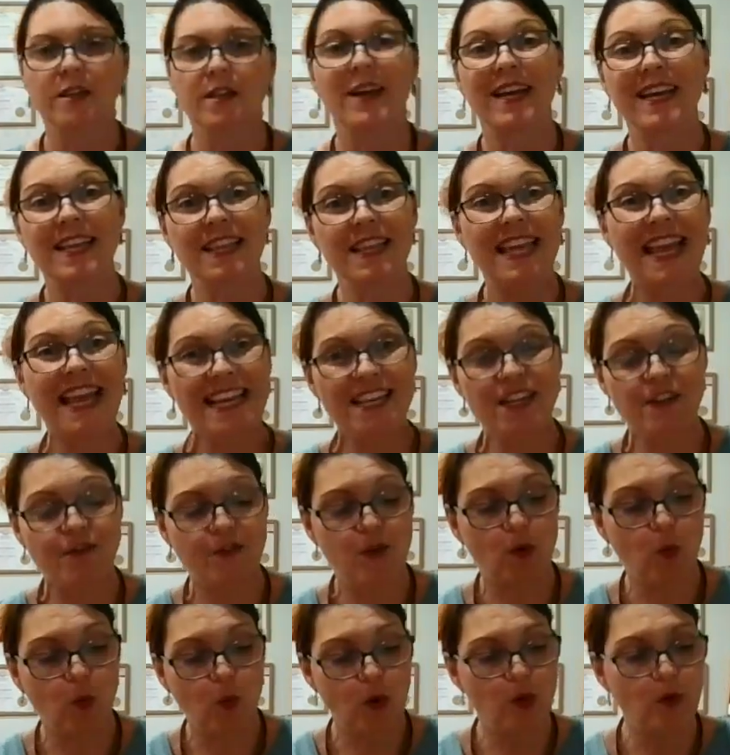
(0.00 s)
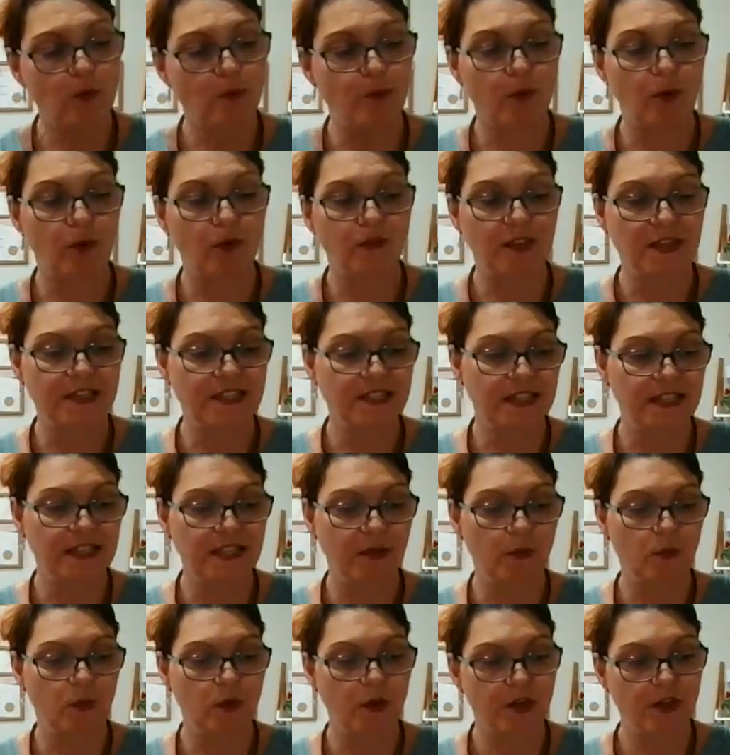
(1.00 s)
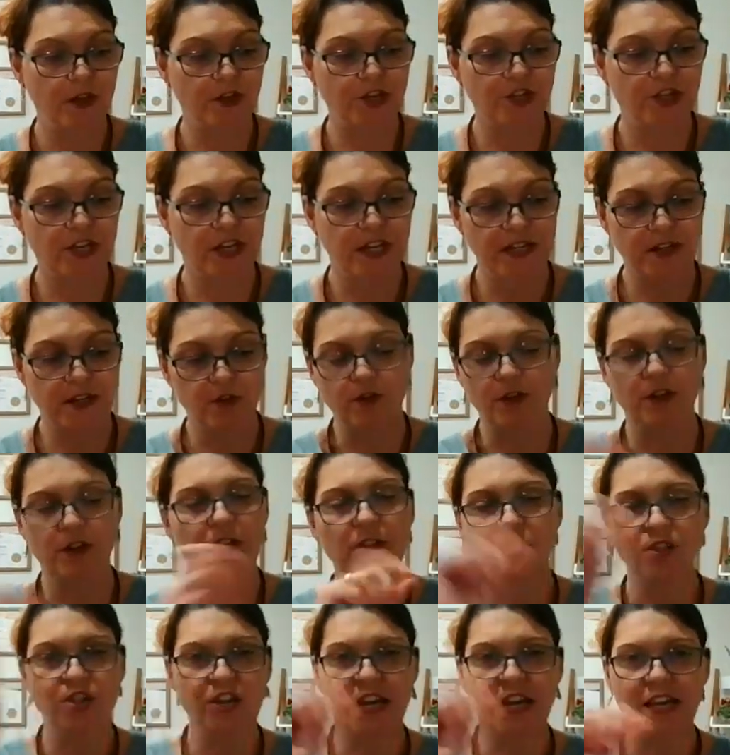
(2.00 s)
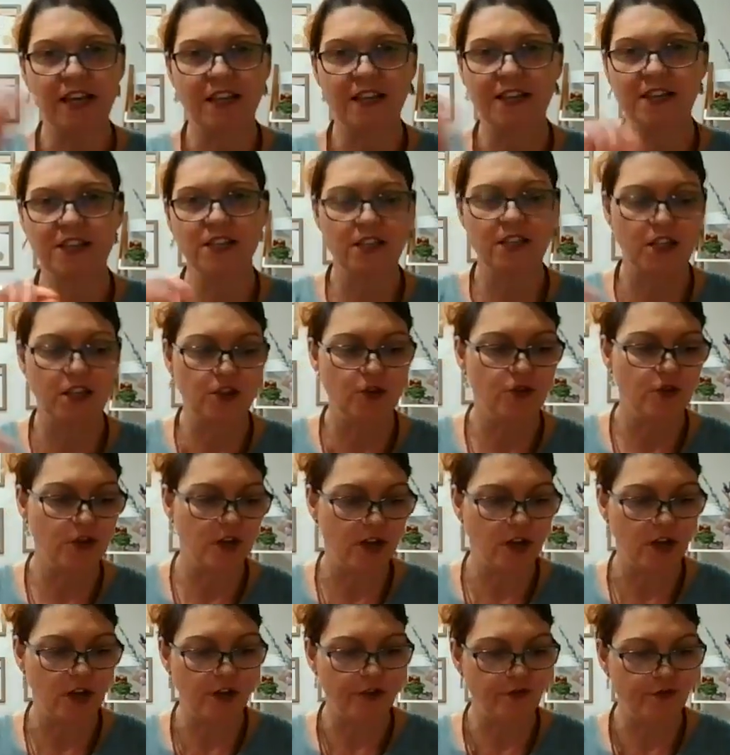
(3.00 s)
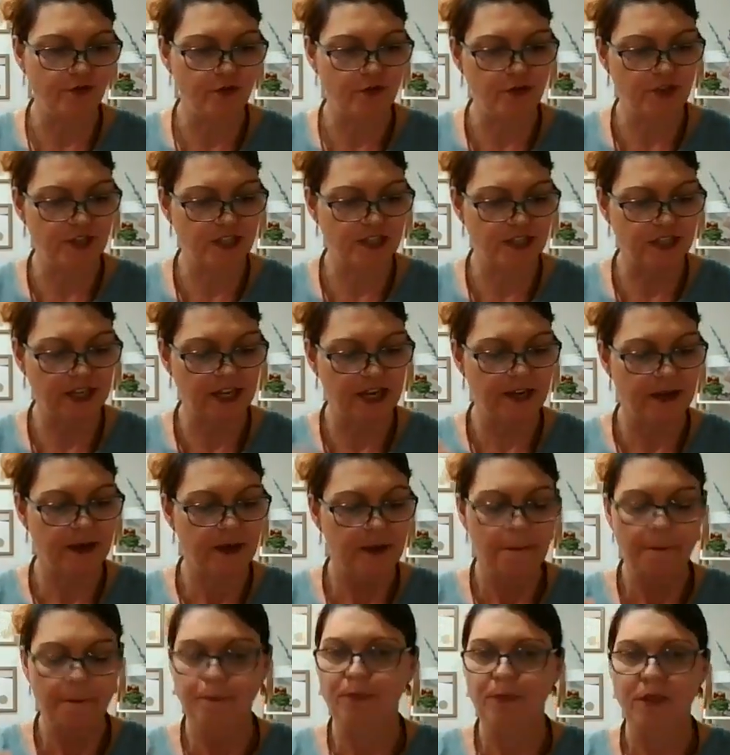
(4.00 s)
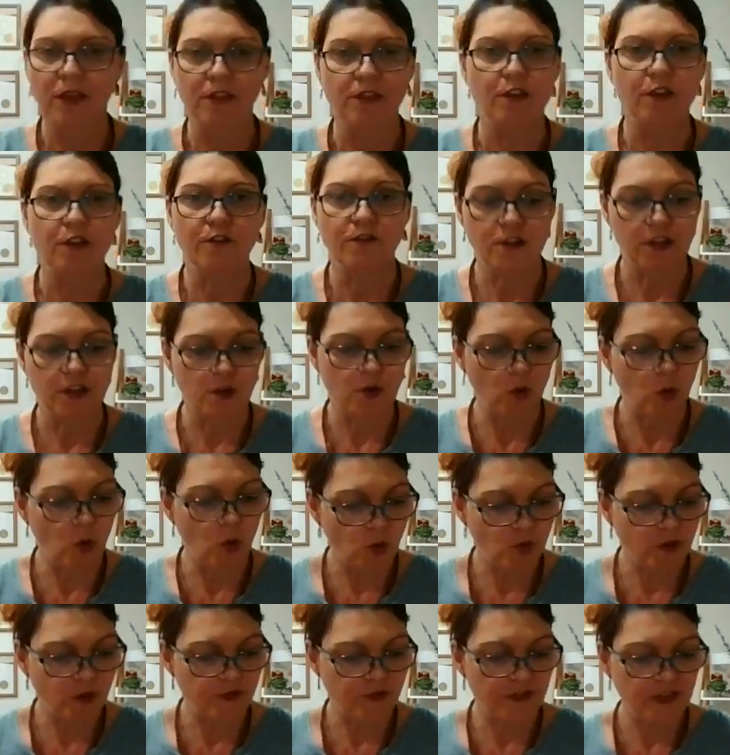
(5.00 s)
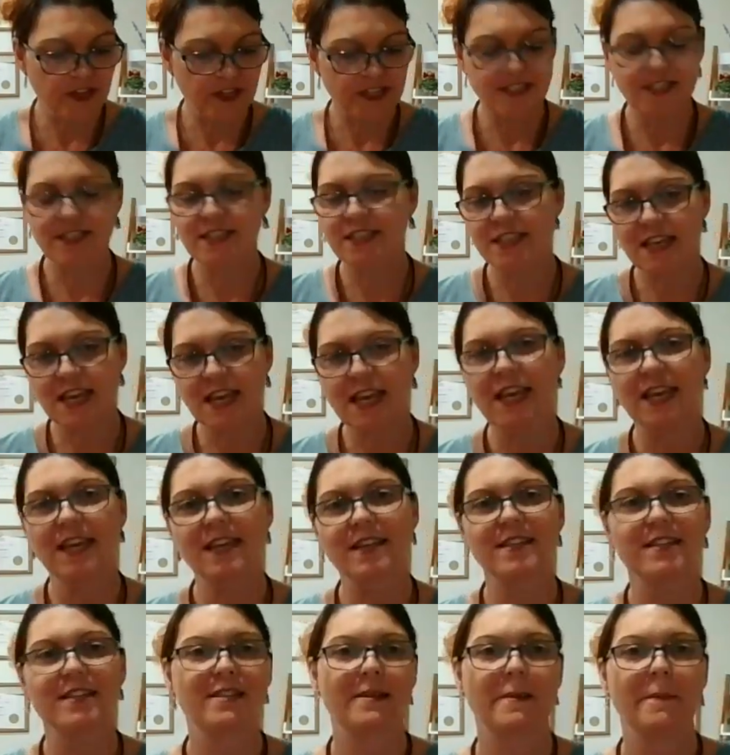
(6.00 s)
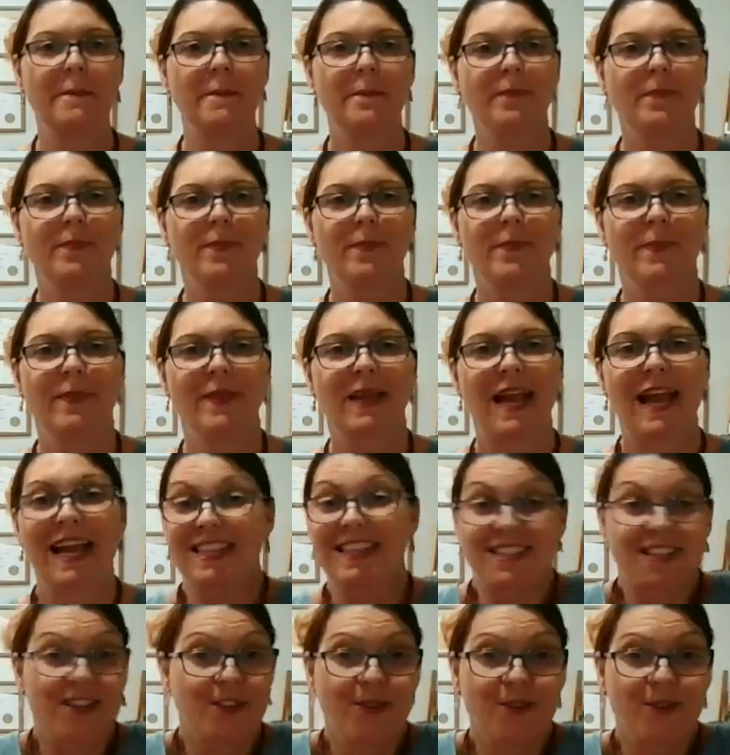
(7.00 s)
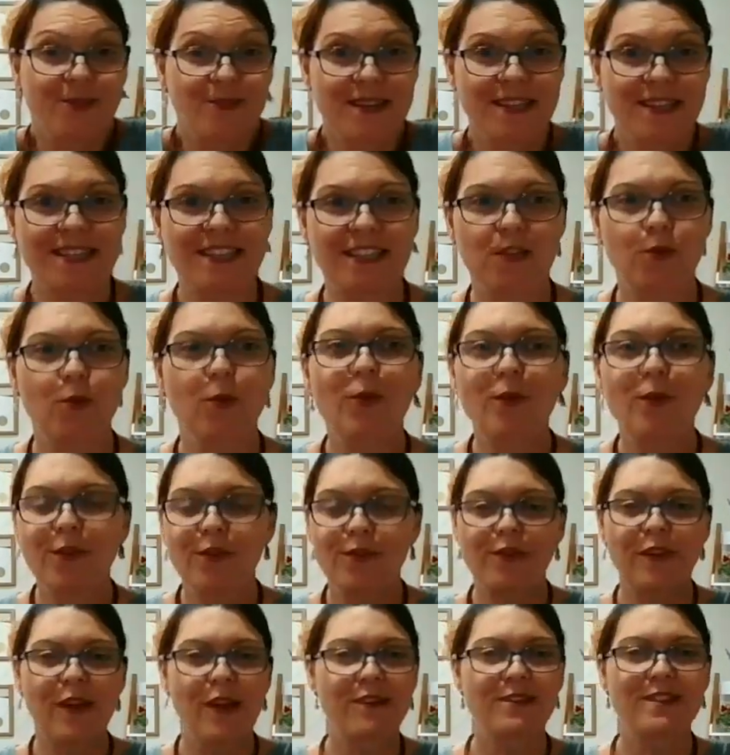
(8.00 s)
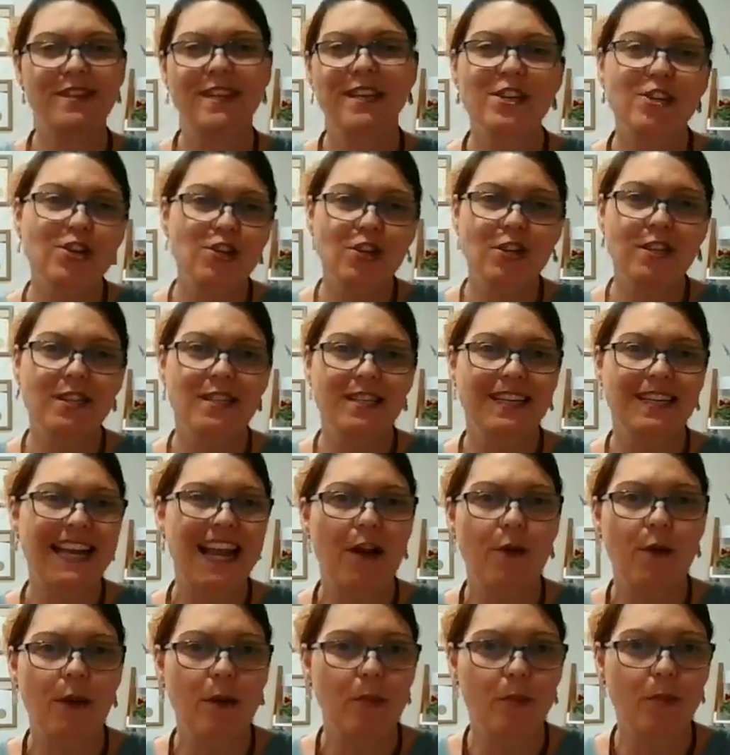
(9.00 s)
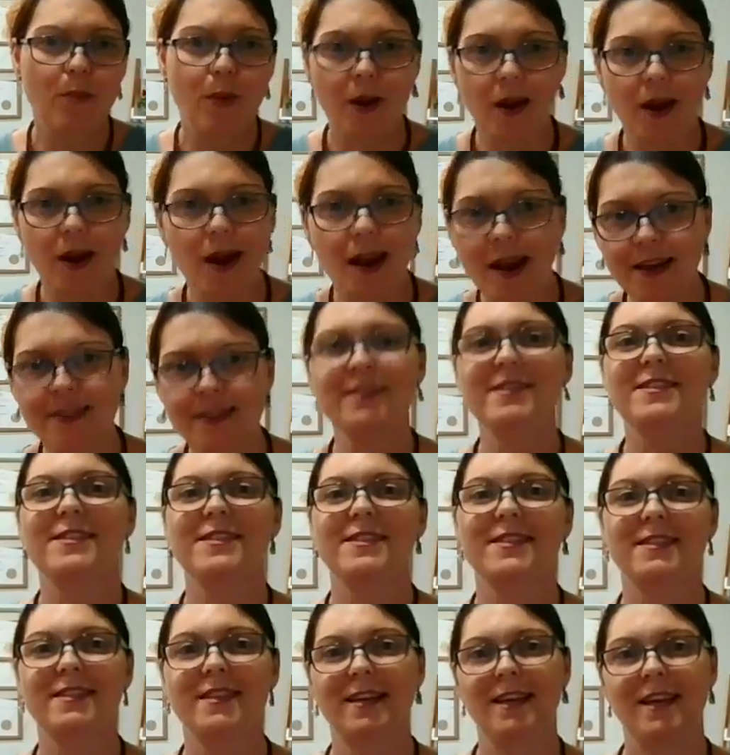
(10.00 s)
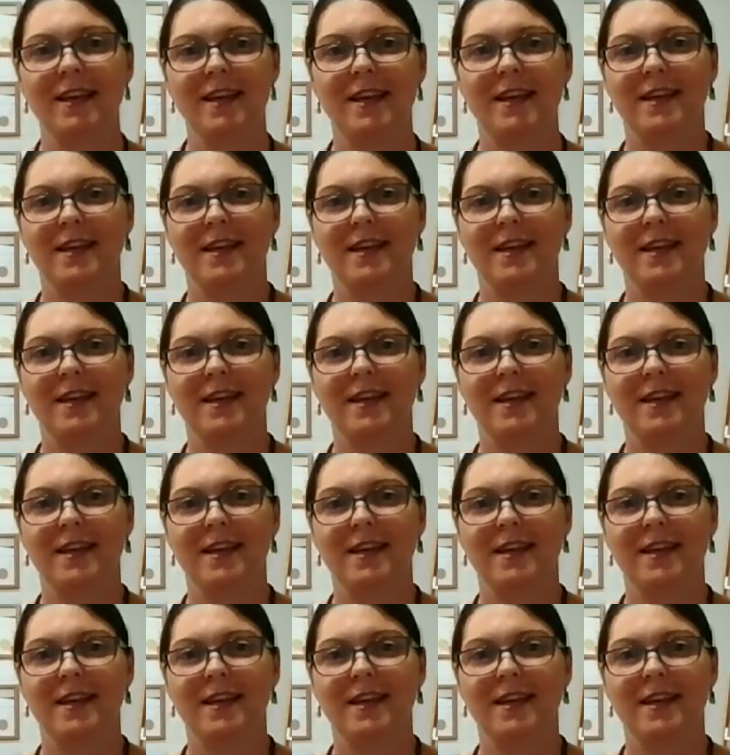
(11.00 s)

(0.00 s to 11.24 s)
So in the end of your workbook, there's a little worksheet or a little checklist that you can go through to say that you've done all of these things. And so you're ready. All the foundations are now in place.